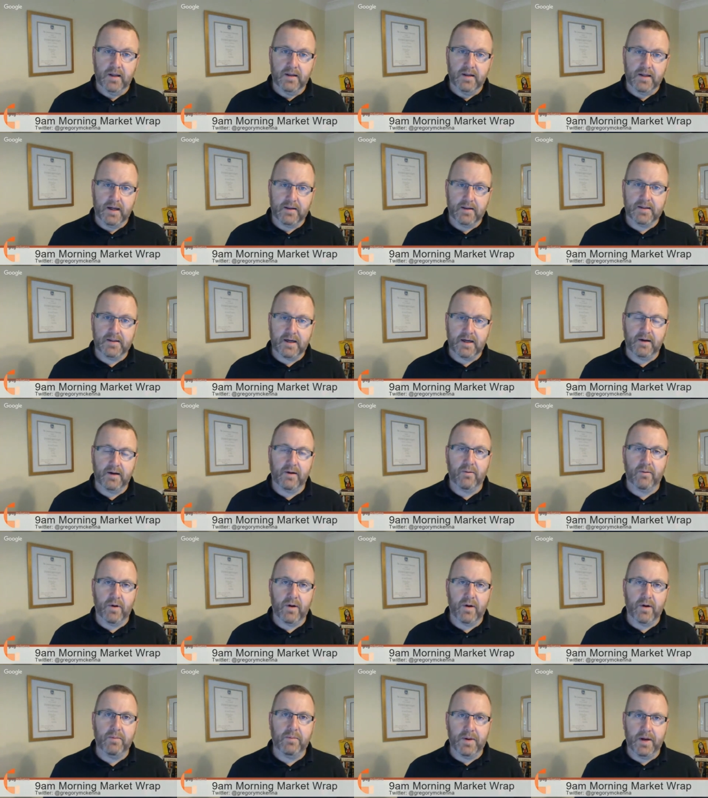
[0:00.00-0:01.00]
The other day I
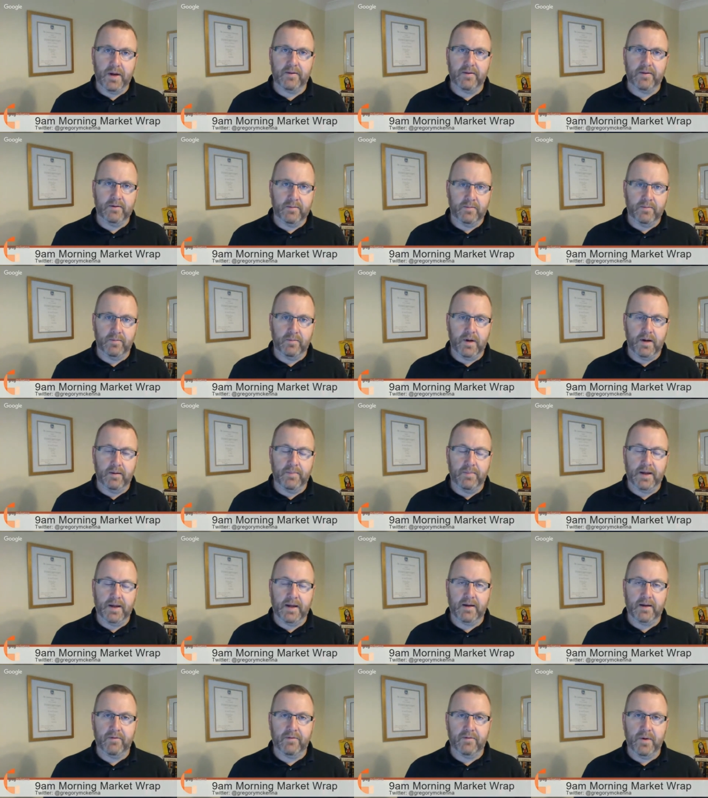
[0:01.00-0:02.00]
wrote about the
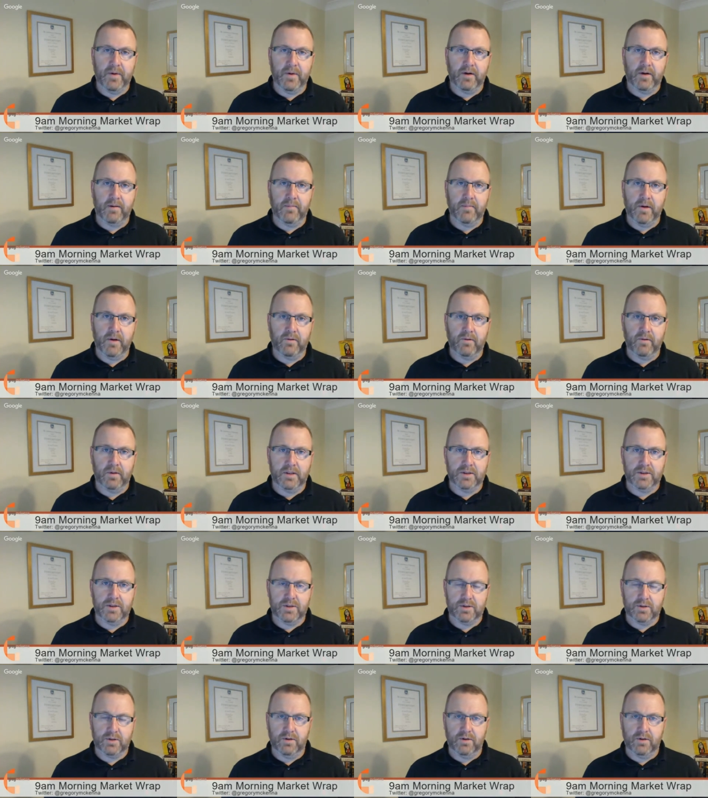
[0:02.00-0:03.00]
Bank of America Merrill
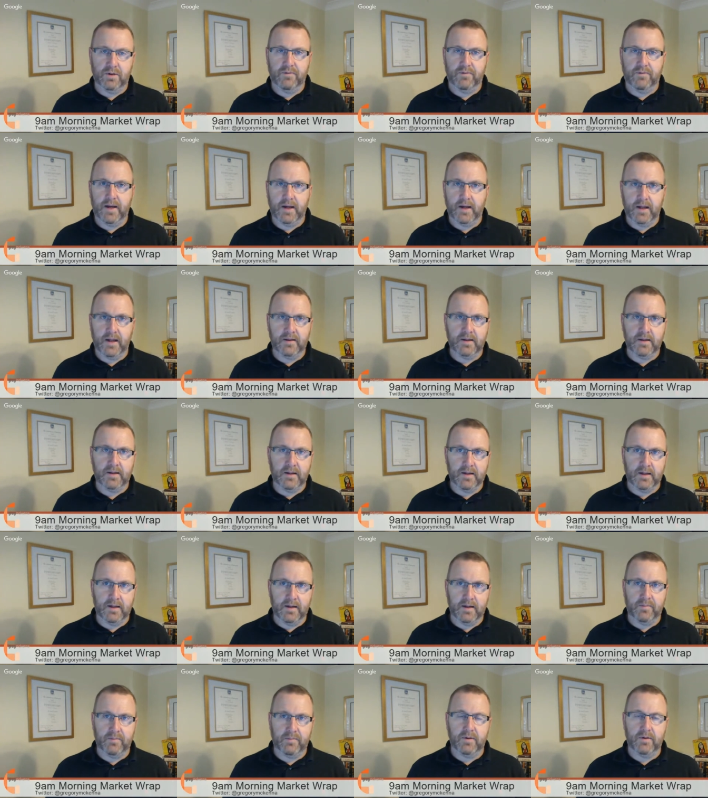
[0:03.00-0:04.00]
Lynch survey and that,
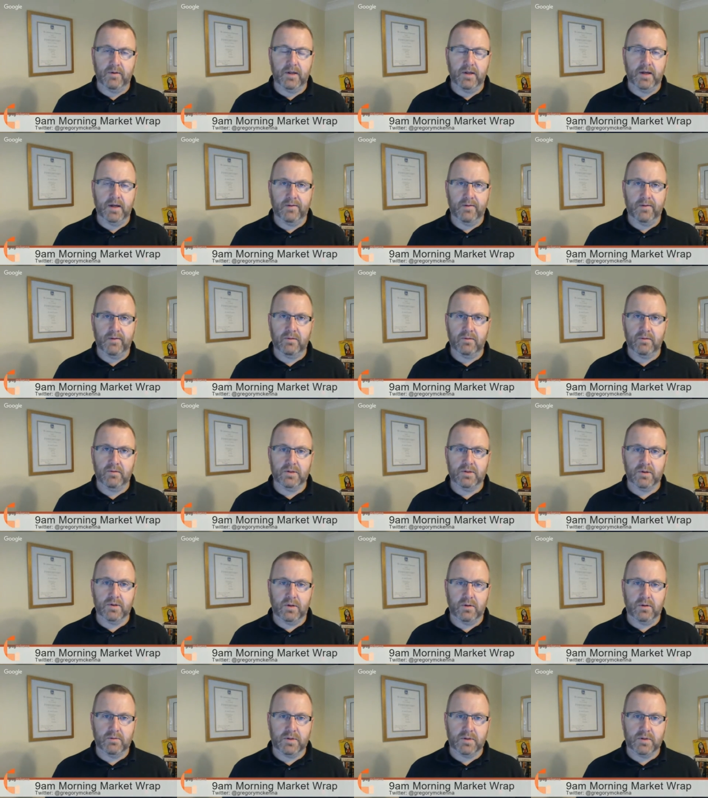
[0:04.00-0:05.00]
you know, the US
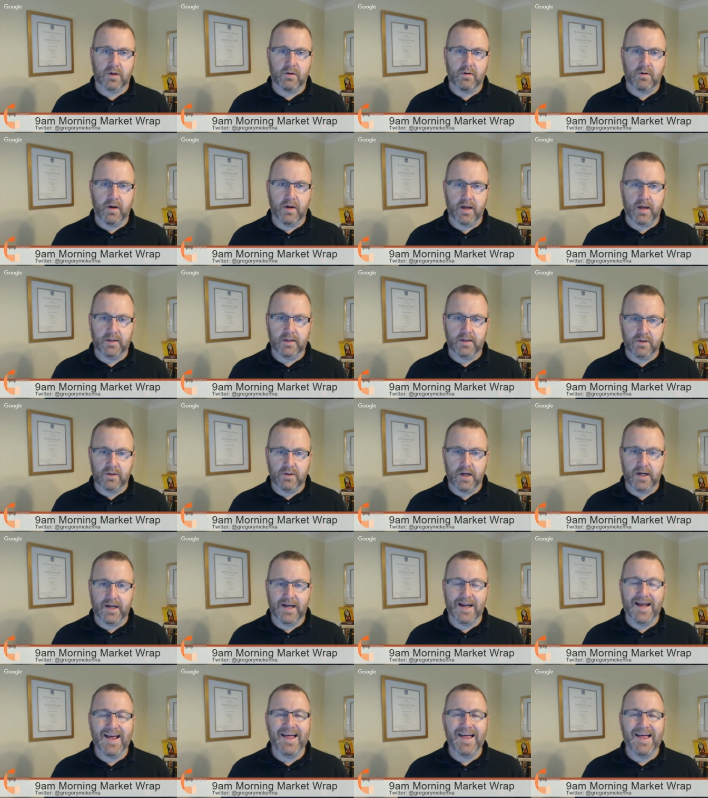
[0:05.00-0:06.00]
dollar was a crowded trade.